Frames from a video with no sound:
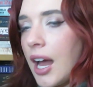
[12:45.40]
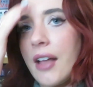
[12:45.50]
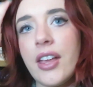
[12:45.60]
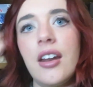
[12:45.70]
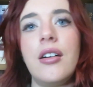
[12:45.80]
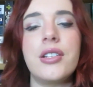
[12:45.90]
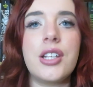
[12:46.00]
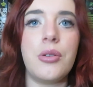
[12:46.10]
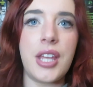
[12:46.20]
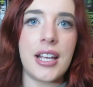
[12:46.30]
And then
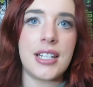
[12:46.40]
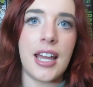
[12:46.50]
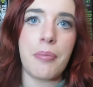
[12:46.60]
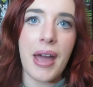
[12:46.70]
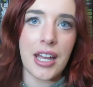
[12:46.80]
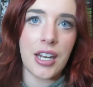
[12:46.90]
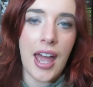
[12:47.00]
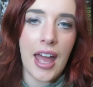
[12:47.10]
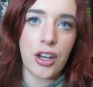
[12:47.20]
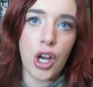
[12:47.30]
also things like Megan
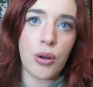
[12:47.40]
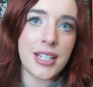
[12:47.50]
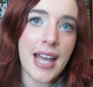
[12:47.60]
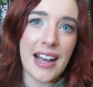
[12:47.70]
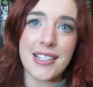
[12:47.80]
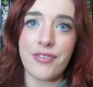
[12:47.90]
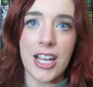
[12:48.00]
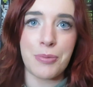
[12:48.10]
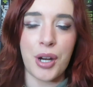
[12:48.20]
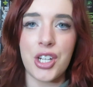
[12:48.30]
Nolan's Acts of
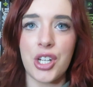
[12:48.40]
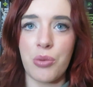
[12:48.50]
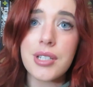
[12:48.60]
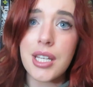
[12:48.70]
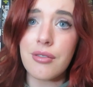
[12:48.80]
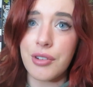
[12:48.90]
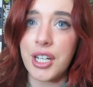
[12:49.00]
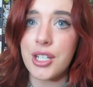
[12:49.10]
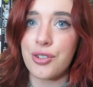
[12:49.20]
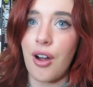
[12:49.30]
Desperation. We'll see a
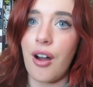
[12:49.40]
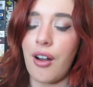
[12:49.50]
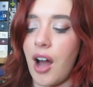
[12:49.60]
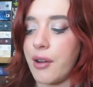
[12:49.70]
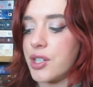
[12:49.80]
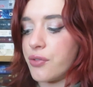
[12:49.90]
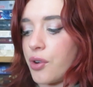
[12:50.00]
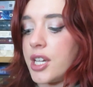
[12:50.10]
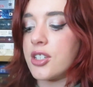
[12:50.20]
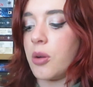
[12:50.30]
really strong Irish
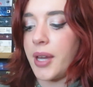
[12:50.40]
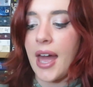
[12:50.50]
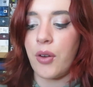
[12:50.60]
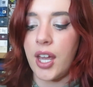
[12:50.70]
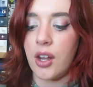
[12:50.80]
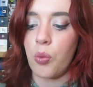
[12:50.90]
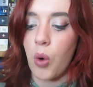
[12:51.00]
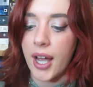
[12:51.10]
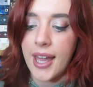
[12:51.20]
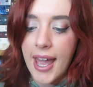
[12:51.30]
voice coming out in
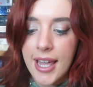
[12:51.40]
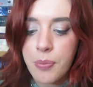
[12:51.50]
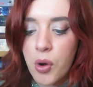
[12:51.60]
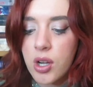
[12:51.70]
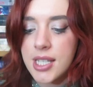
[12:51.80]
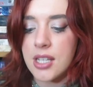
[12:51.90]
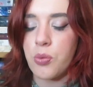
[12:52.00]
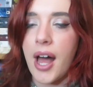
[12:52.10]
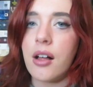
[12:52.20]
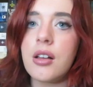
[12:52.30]
YA books as
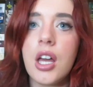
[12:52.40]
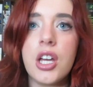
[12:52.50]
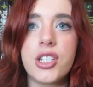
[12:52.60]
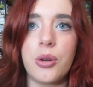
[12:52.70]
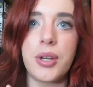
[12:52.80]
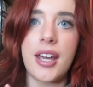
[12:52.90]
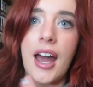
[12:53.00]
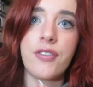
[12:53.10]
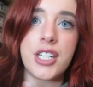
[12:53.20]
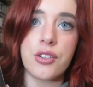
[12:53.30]
well. So we
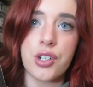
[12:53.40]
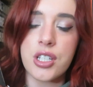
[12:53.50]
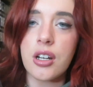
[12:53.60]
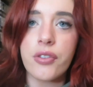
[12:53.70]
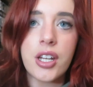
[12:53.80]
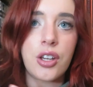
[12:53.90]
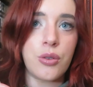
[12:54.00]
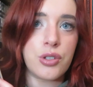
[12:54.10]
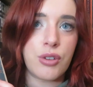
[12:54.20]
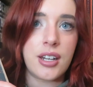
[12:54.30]
have Deirdre Sullivan,
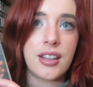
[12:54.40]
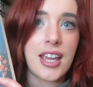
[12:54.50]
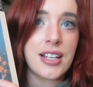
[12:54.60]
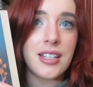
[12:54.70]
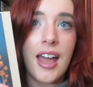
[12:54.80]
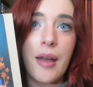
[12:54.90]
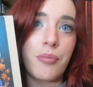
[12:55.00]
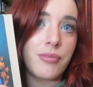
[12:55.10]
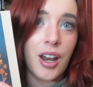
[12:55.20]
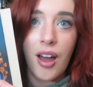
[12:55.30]
who has written things,
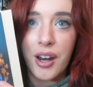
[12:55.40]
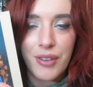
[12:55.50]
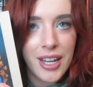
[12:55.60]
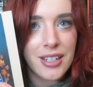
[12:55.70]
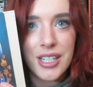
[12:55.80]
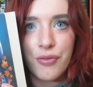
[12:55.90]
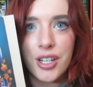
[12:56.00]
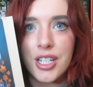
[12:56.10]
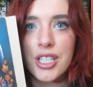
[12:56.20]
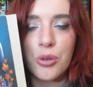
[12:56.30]
a lot of like
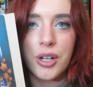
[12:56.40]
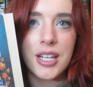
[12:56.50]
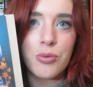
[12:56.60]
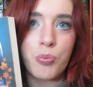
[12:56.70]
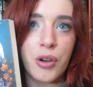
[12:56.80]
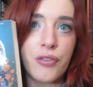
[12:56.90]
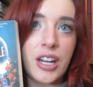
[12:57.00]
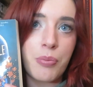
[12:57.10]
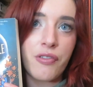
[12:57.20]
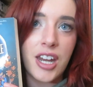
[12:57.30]
different stories.
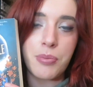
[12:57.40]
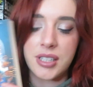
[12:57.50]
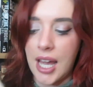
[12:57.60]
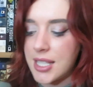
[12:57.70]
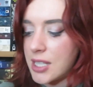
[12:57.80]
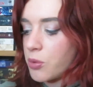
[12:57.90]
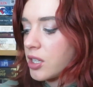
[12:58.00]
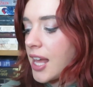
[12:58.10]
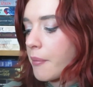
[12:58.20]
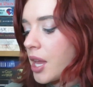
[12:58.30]
Perfectly Preventable Death is one
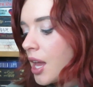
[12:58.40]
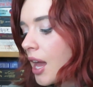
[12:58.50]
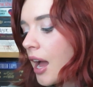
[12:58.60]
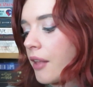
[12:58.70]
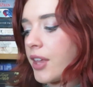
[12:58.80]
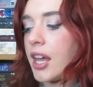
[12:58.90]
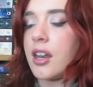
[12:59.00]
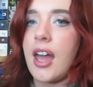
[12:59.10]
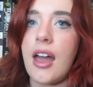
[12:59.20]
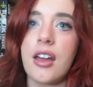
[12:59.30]
of them. And
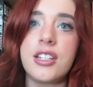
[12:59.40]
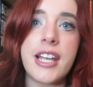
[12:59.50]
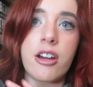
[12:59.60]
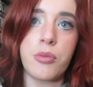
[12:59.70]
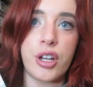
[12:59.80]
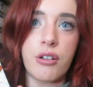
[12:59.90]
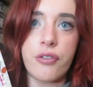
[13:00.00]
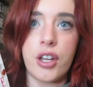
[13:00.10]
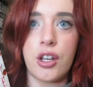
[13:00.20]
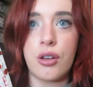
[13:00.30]
then Sarah Marie
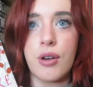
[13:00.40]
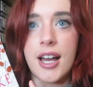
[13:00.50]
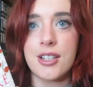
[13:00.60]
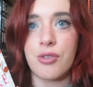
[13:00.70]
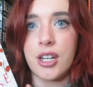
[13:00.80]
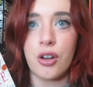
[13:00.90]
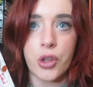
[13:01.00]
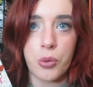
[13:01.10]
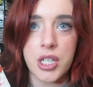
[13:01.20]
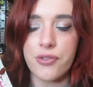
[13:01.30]
Griffin, who has written
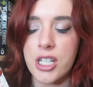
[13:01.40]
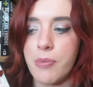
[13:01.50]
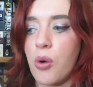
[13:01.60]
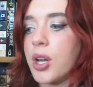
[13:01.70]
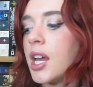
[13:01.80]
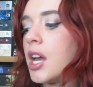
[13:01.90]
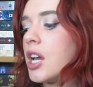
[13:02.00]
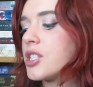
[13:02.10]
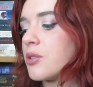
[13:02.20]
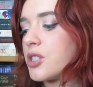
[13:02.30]
Other Words for Smoke.
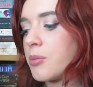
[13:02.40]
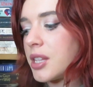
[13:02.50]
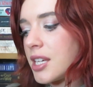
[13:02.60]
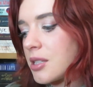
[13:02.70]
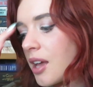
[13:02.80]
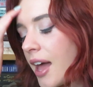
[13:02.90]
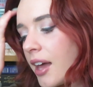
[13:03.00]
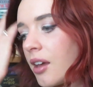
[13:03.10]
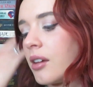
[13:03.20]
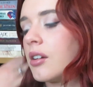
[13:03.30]
So some of these
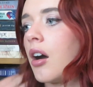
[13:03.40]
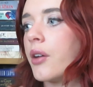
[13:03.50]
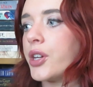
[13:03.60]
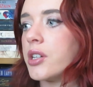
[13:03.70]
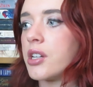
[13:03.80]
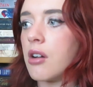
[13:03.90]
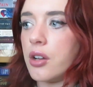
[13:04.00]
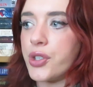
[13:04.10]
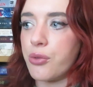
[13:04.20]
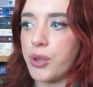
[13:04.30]
authors are
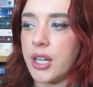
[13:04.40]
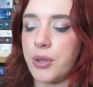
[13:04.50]
also really,